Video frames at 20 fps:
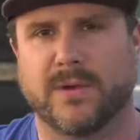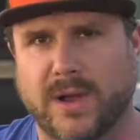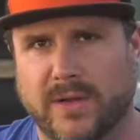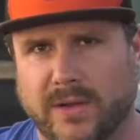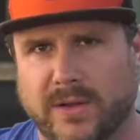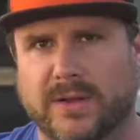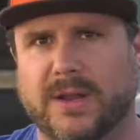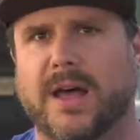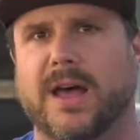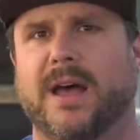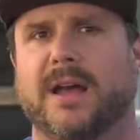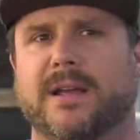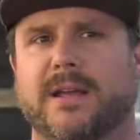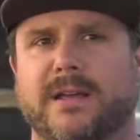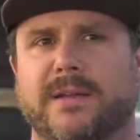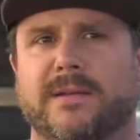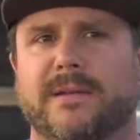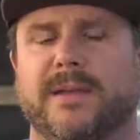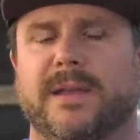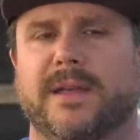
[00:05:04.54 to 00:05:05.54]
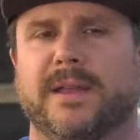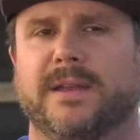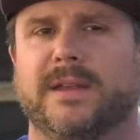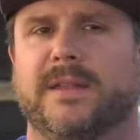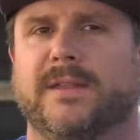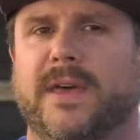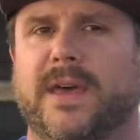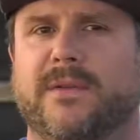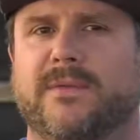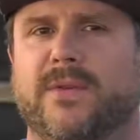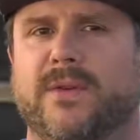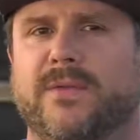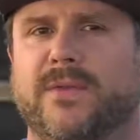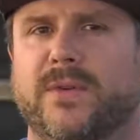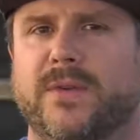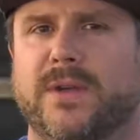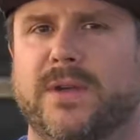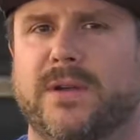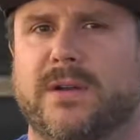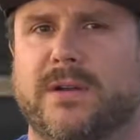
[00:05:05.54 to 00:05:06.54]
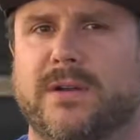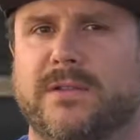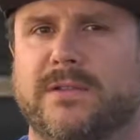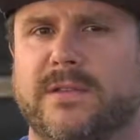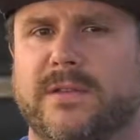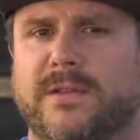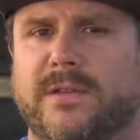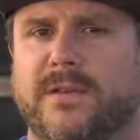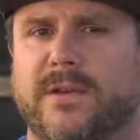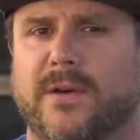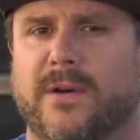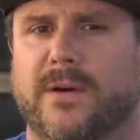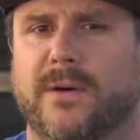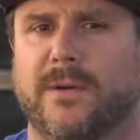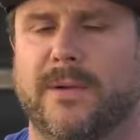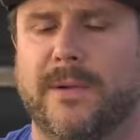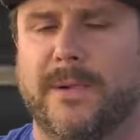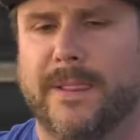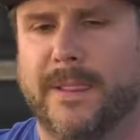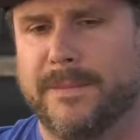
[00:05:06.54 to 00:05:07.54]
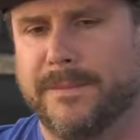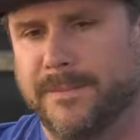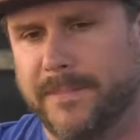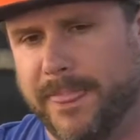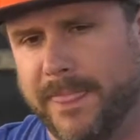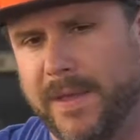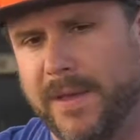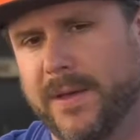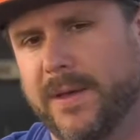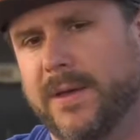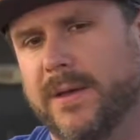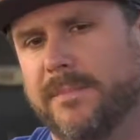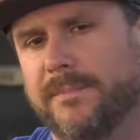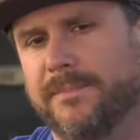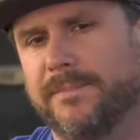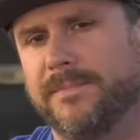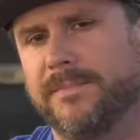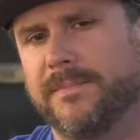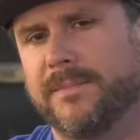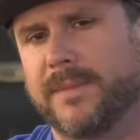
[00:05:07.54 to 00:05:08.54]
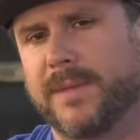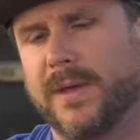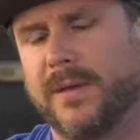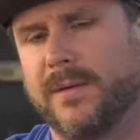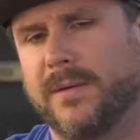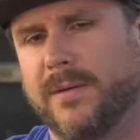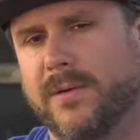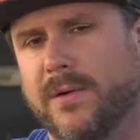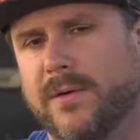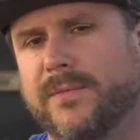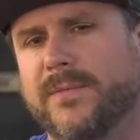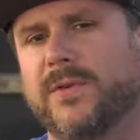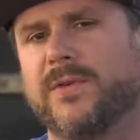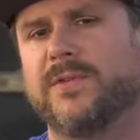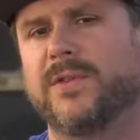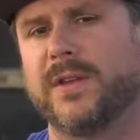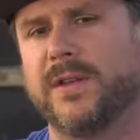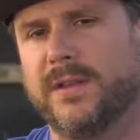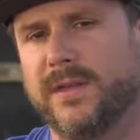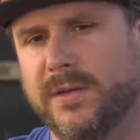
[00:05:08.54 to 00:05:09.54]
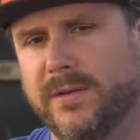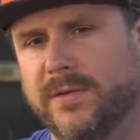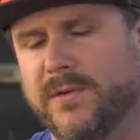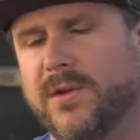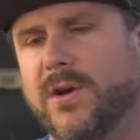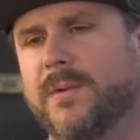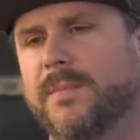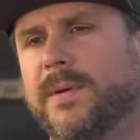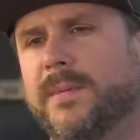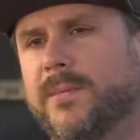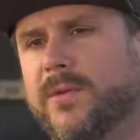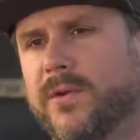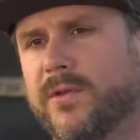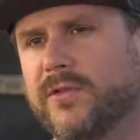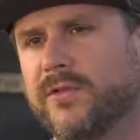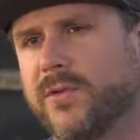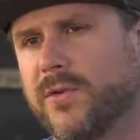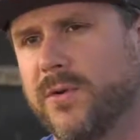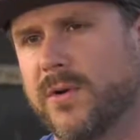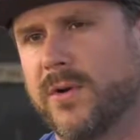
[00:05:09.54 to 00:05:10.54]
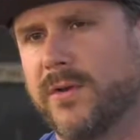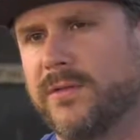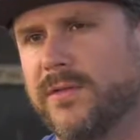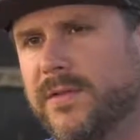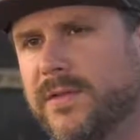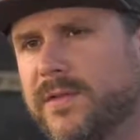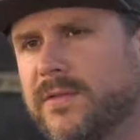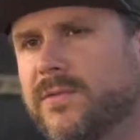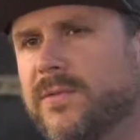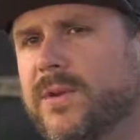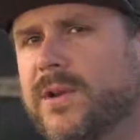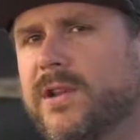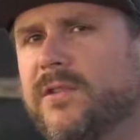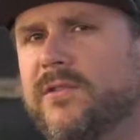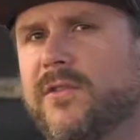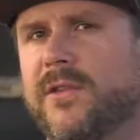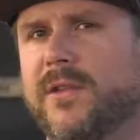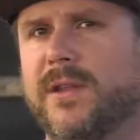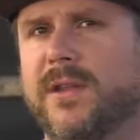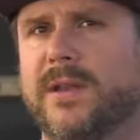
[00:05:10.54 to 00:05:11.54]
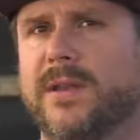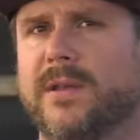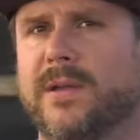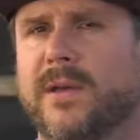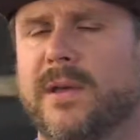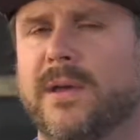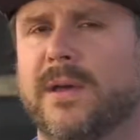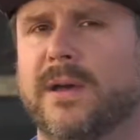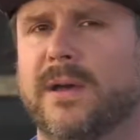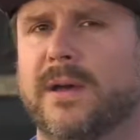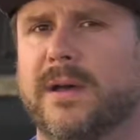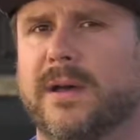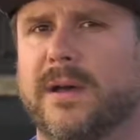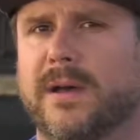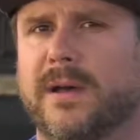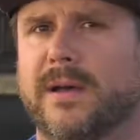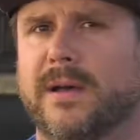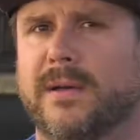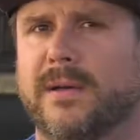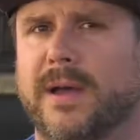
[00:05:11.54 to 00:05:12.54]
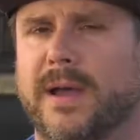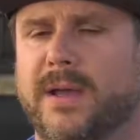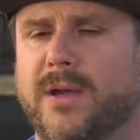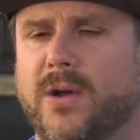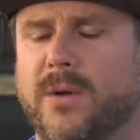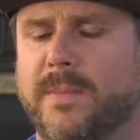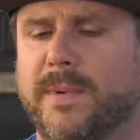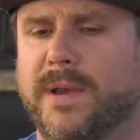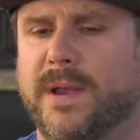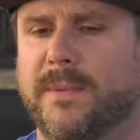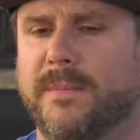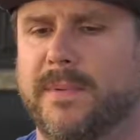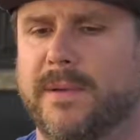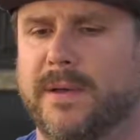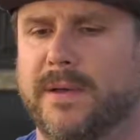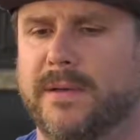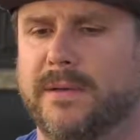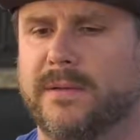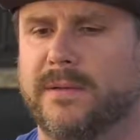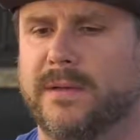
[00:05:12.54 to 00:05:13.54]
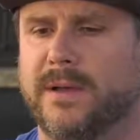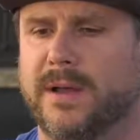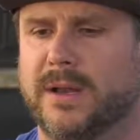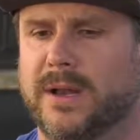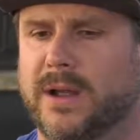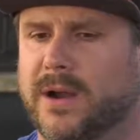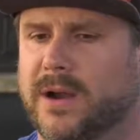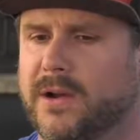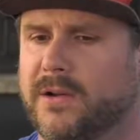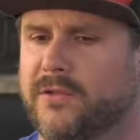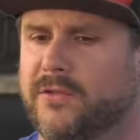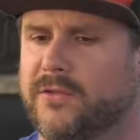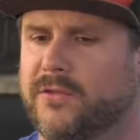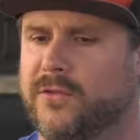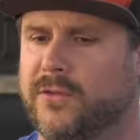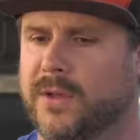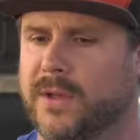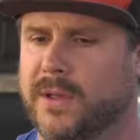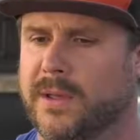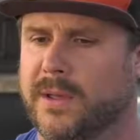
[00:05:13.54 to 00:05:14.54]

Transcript: around the clock, and did that for a few years until Whole Foods continued to open more stores in this region, and I opened up a large